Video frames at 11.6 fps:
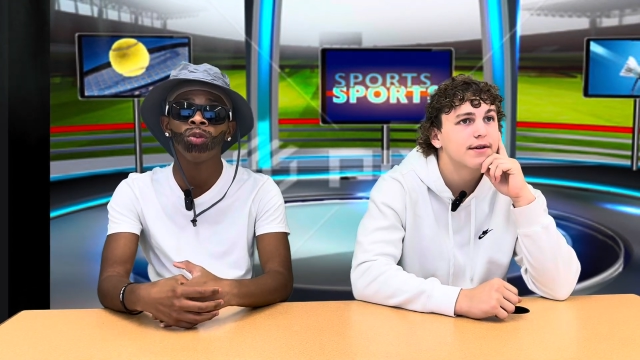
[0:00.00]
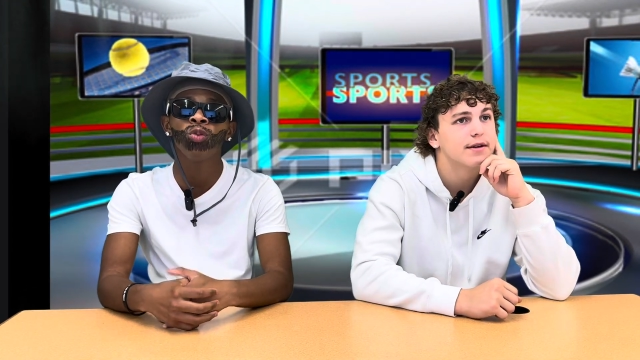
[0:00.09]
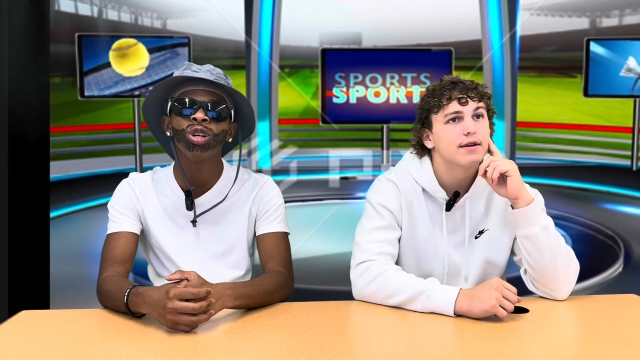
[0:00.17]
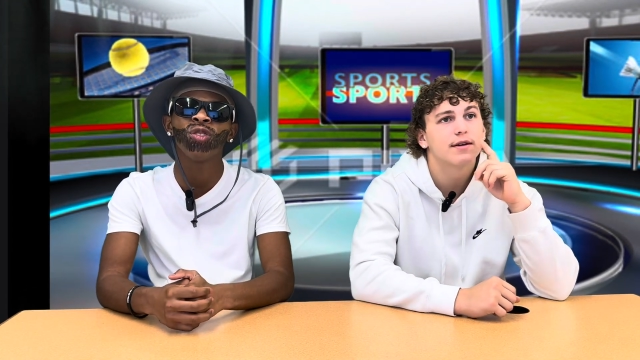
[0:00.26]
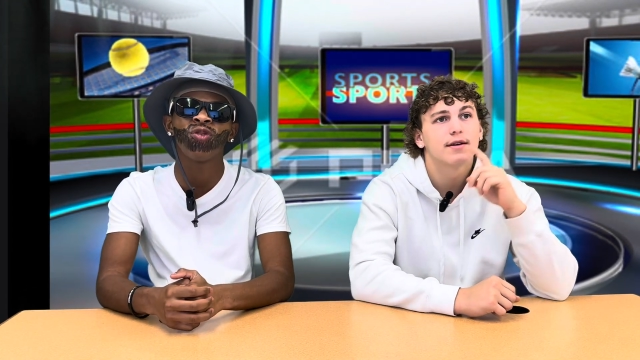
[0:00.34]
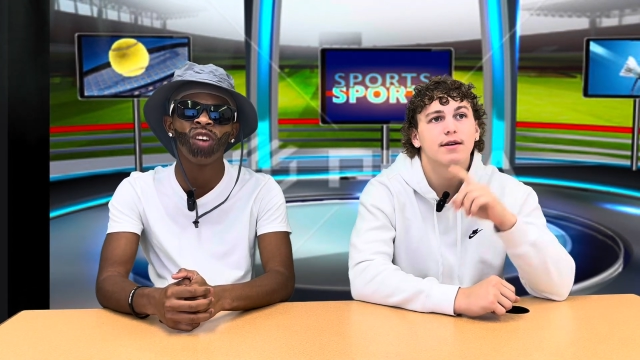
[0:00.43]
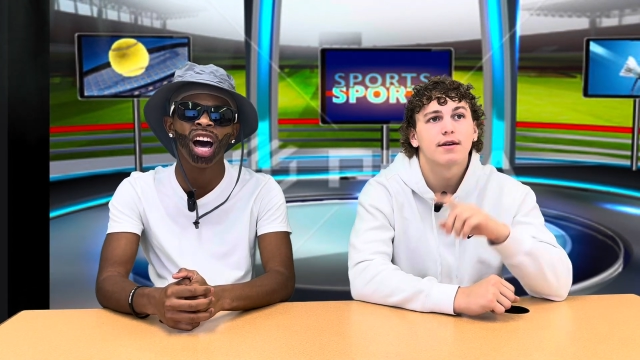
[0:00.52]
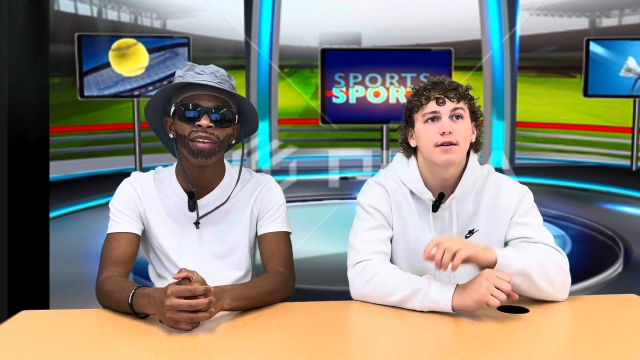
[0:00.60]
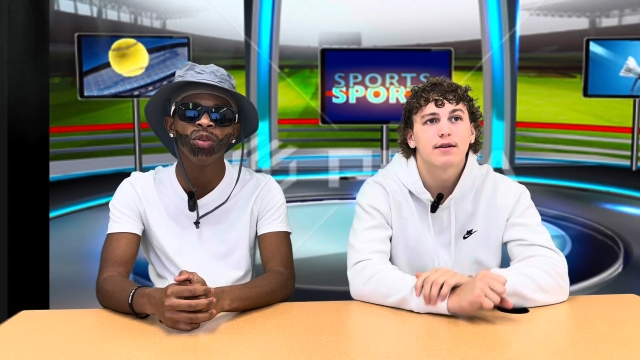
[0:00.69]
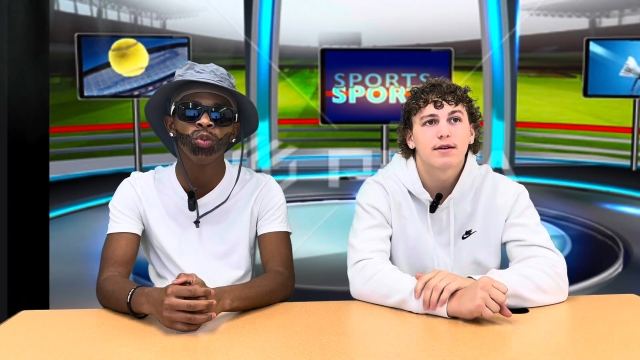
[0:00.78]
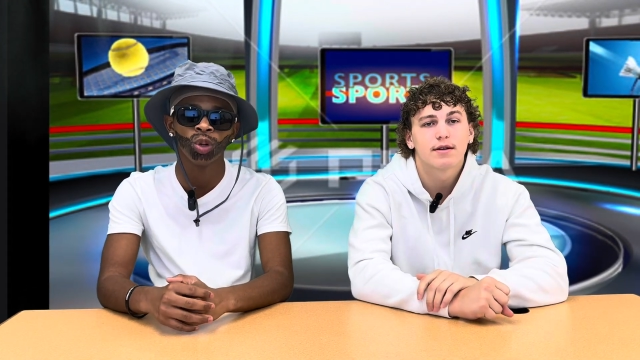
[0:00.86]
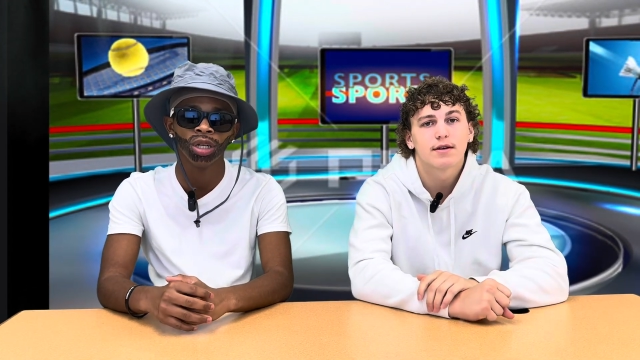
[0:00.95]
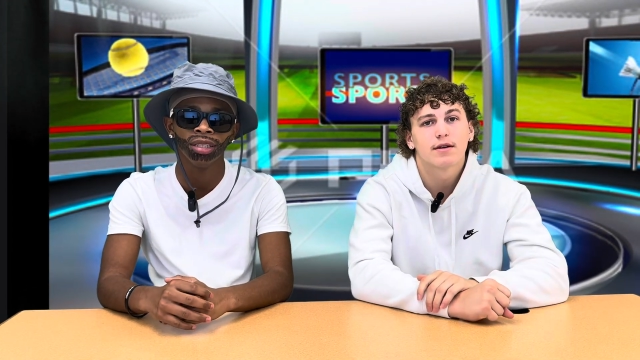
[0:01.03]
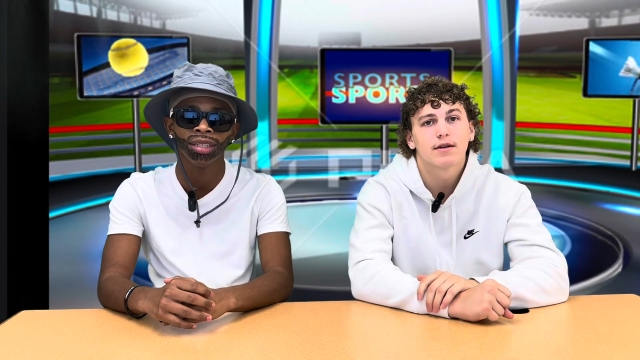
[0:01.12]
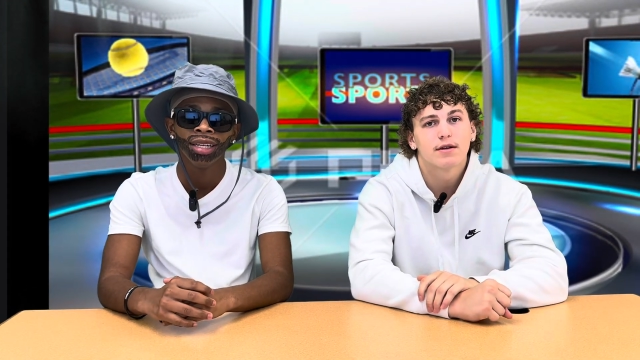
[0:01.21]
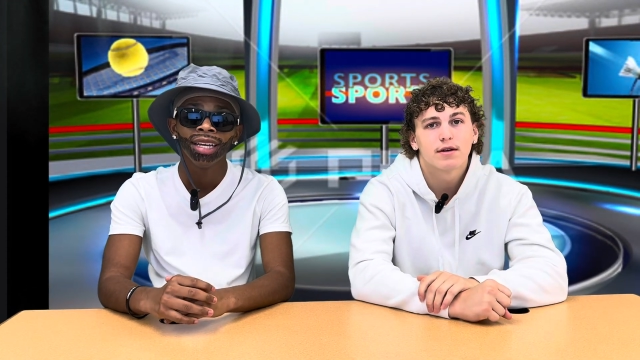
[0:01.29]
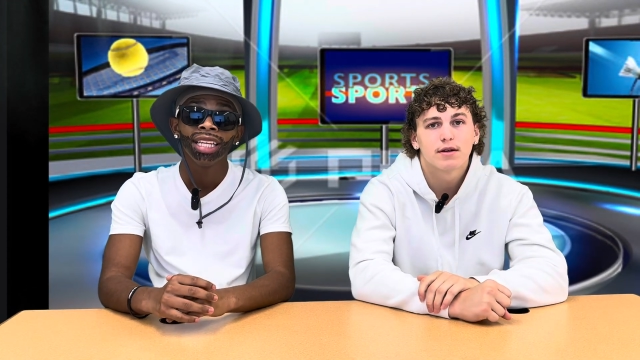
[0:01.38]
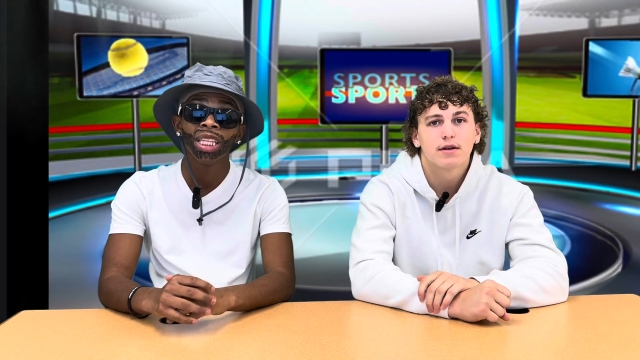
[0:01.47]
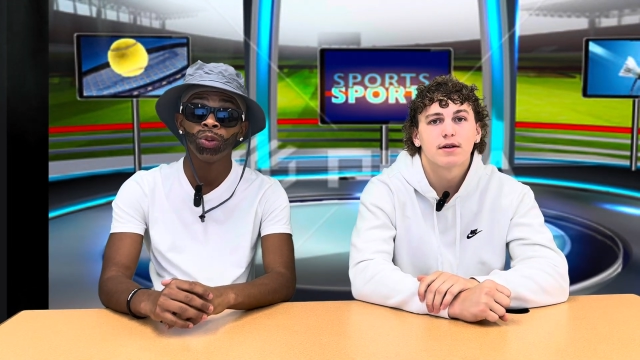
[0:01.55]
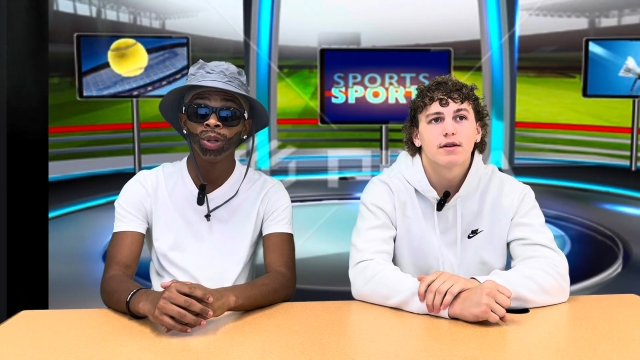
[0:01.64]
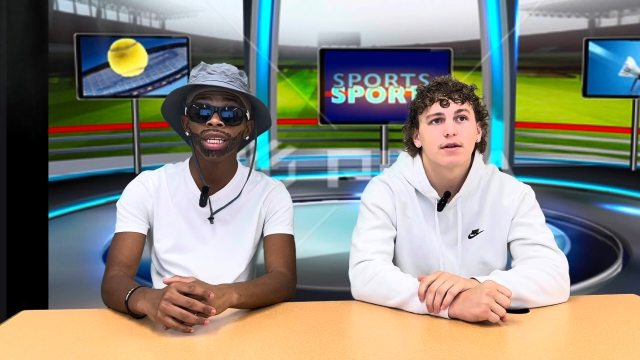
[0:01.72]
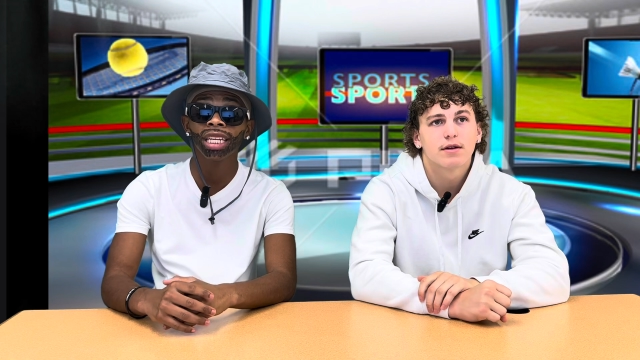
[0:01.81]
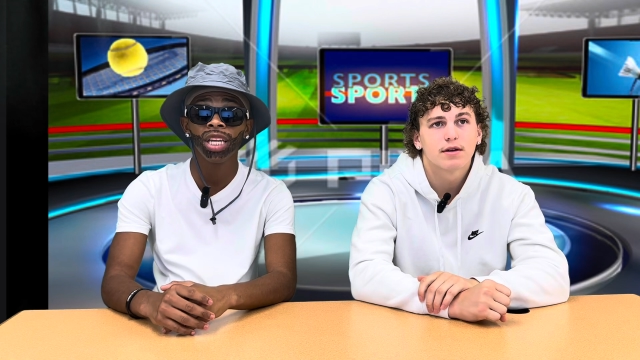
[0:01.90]
Speaker 1: and won 5 to 1. The
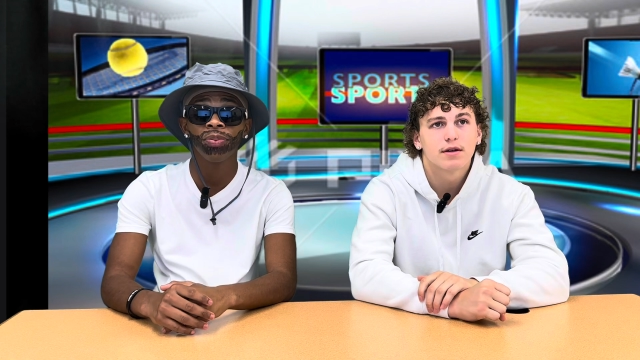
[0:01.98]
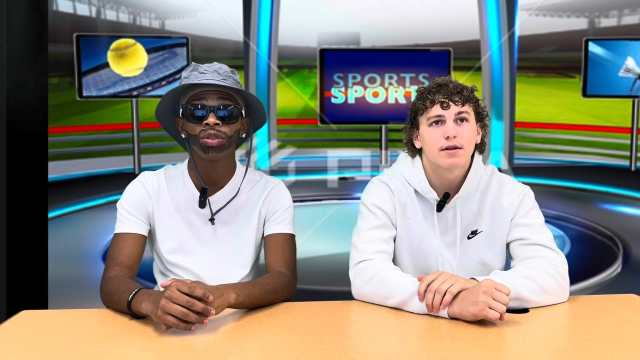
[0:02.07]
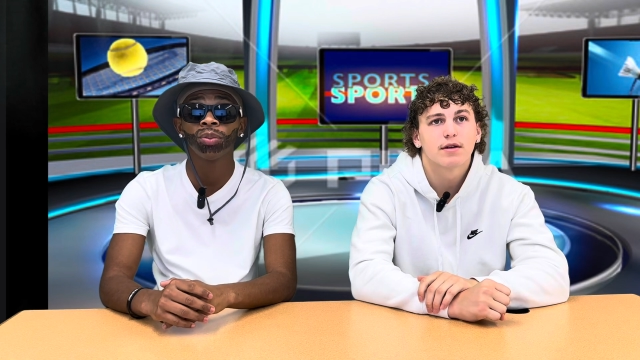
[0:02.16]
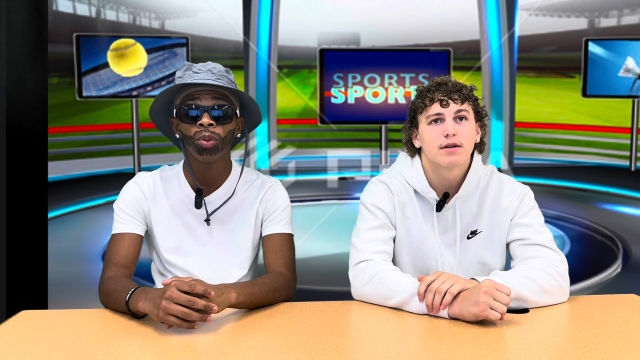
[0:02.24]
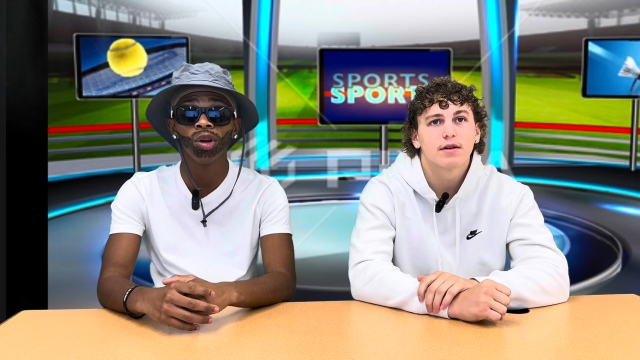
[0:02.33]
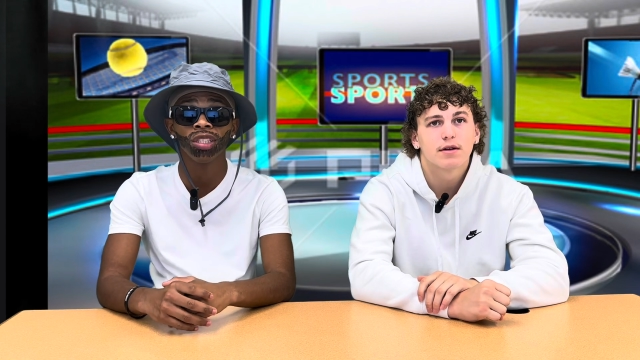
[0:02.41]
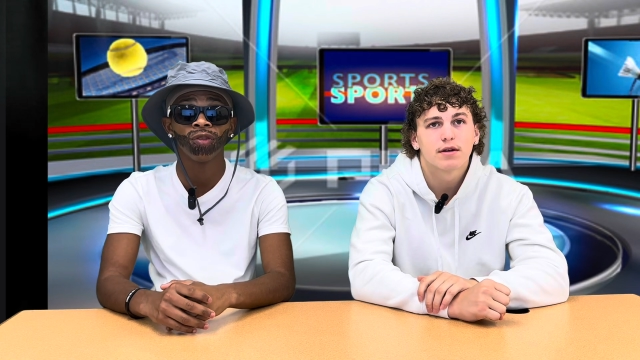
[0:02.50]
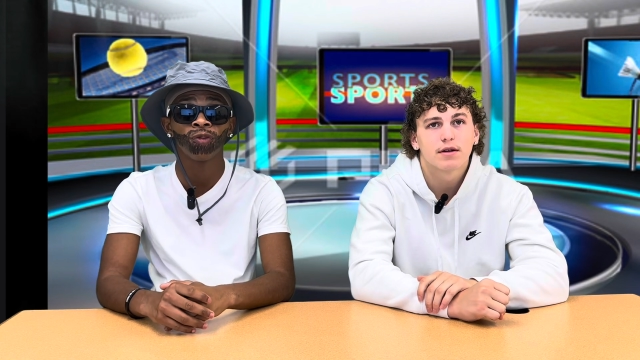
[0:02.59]
win keeps the boys in